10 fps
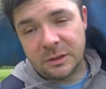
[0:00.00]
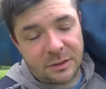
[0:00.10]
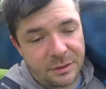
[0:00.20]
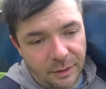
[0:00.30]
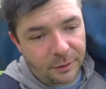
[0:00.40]

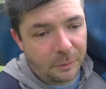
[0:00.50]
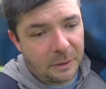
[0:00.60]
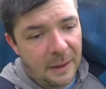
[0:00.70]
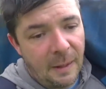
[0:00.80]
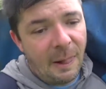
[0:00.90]
So
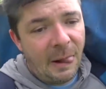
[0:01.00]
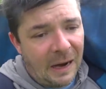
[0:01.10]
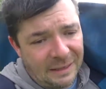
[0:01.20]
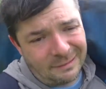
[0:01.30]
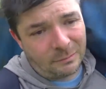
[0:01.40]

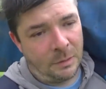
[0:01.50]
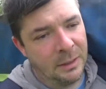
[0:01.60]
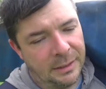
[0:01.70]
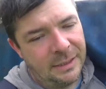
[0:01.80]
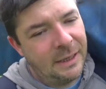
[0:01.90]
I didn't,
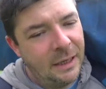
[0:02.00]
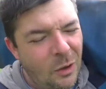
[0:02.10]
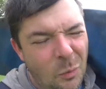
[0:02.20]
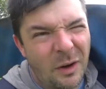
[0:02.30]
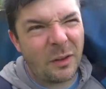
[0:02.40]

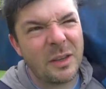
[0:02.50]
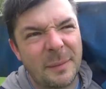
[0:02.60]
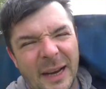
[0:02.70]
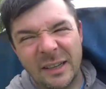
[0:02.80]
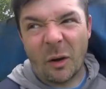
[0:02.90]
one of those I'm
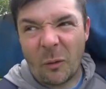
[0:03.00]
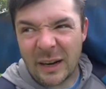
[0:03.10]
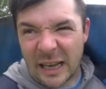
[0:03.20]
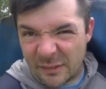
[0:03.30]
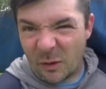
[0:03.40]
like, I don't
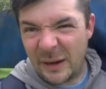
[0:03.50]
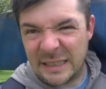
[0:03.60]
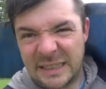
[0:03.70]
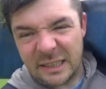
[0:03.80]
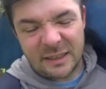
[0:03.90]
want to give away
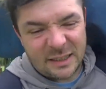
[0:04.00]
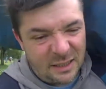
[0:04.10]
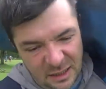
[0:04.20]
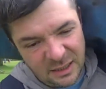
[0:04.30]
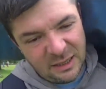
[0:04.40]

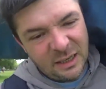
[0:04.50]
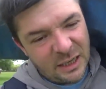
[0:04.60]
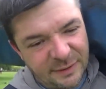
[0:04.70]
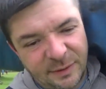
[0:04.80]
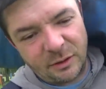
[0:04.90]
secrets,
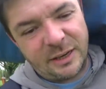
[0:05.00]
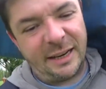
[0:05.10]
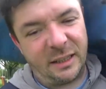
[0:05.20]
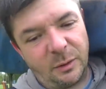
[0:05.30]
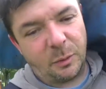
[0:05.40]
even though
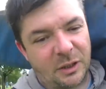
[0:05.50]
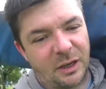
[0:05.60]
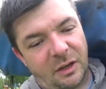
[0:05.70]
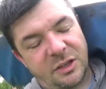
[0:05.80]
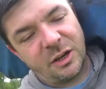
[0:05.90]
technically
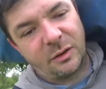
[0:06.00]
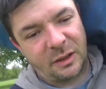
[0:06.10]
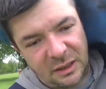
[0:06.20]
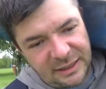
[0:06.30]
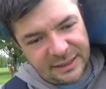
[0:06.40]
we're so
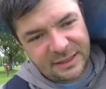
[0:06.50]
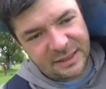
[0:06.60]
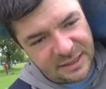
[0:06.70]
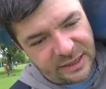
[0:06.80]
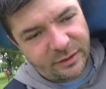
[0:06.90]
early in the
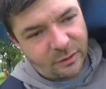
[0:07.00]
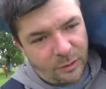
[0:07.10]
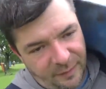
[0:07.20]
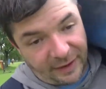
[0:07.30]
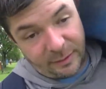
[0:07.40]
season, I don't
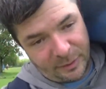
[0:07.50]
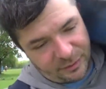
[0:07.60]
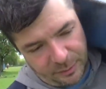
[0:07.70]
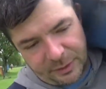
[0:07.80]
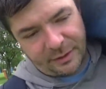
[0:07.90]
know if anybody
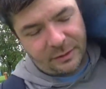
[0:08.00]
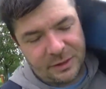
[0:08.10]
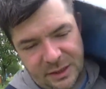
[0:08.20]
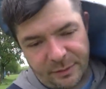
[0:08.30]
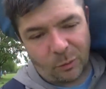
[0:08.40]
from the
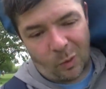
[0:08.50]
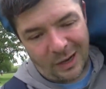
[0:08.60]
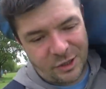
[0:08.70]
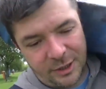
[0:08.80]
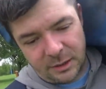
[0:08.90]
Netherlands is even
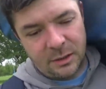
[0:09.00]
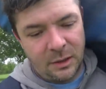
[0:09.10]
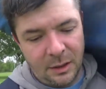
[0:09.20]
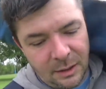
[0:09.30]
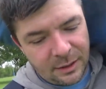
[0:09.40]
watching
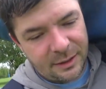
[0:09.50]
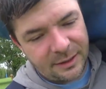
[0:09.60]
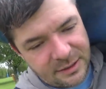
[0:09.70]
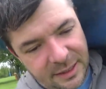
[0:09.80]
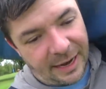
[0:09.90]

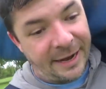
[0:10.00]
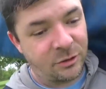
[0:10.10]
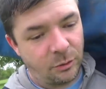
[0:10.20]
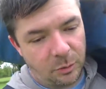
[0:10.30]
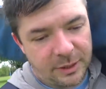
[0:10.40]
this that
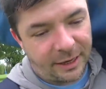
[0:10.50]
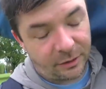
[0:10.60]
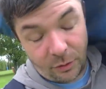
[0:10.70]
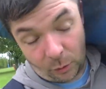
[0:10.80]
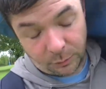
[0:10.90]
actually will
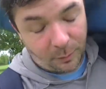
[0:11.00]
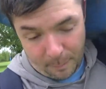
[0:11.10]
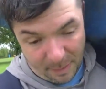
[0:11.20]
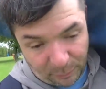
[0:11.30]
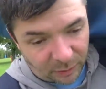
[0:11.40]
care nor
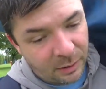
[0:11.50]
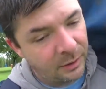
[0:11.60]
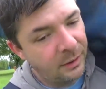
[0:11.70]
remember